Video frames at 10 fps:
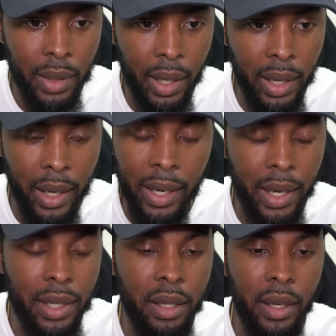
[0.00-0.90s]
in,
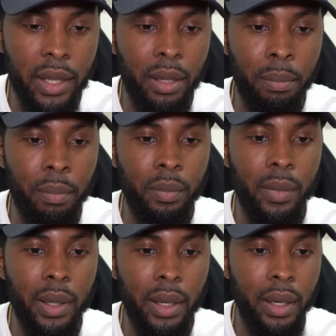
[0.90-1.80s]
in the in the
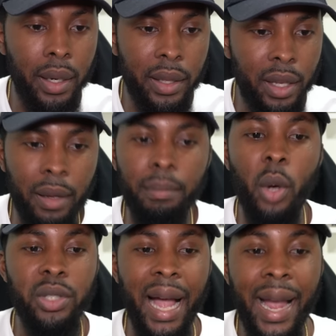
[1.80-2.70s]
in the
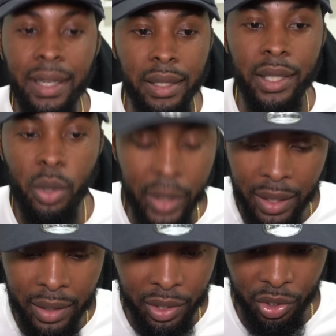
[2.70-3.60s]
most ideal
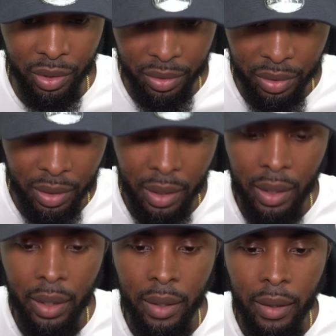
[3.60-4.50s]
conditions
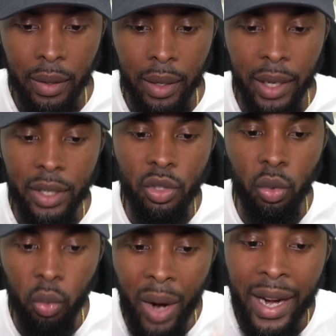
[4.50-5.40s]
is
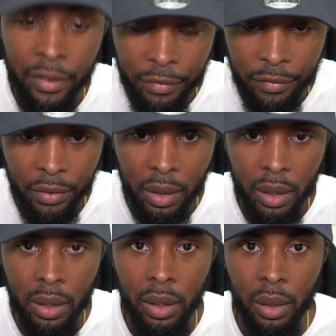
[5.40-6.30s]
rife
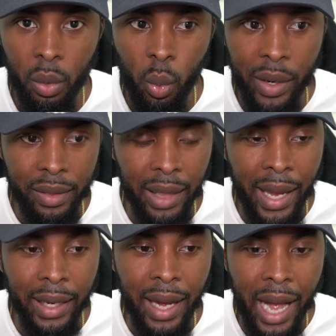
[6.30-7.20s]
with
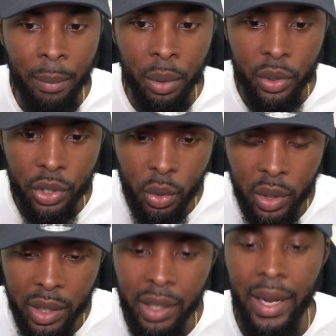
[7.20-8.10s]
like
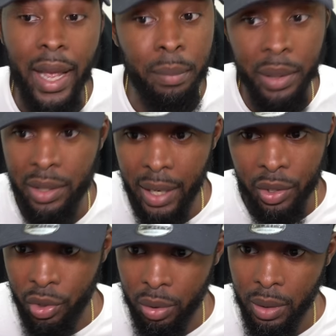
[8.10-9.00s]
opportunity and
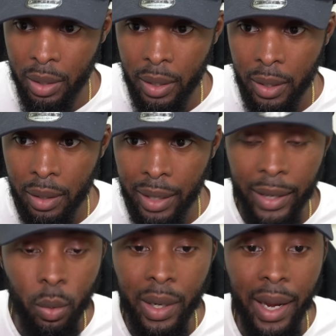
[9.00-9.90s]
potential.
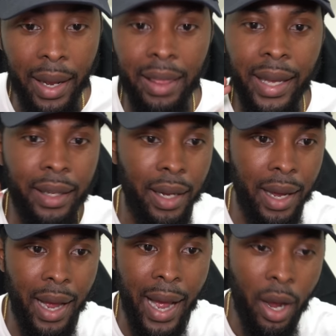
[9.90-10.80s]
Like when like
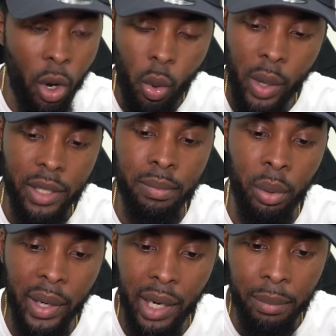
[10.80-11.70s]
I always
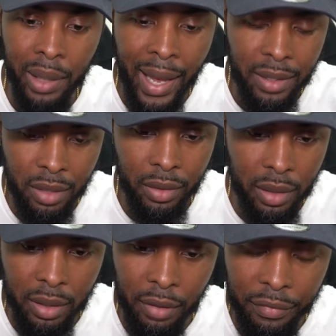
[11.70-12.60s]
bring up last of
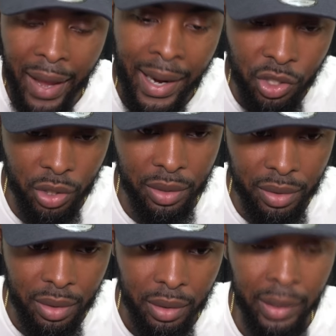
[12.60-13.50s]
the, the
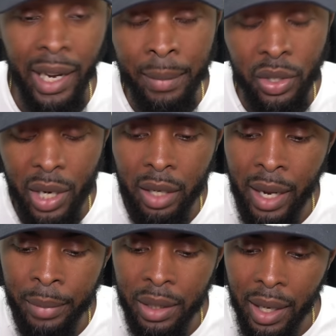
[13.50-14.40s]
factions, the game that shall
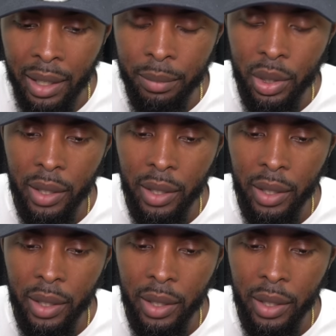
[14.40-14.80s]
not be named,